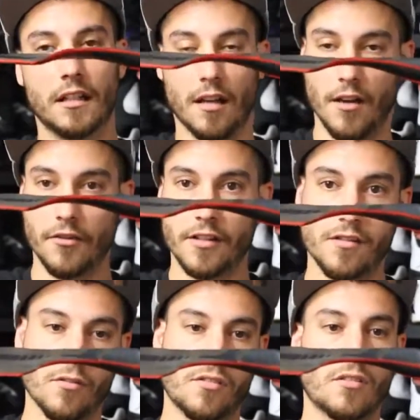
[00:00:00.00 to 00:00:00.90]
that other
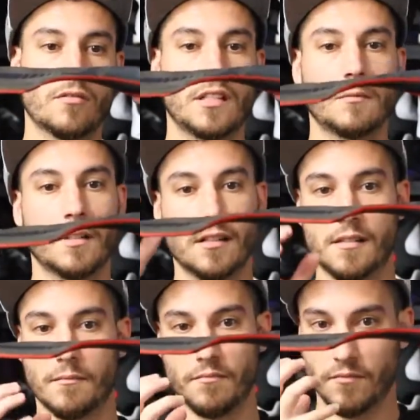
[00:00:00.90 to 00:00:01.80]
insoles don't need, but
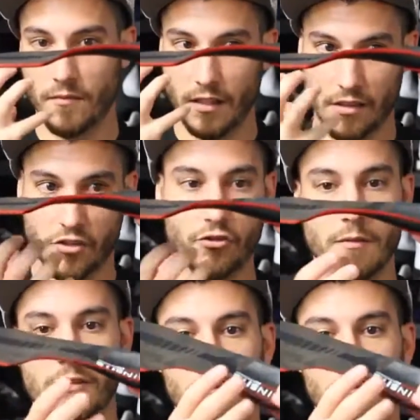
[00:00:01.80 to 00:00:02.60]
it's extreme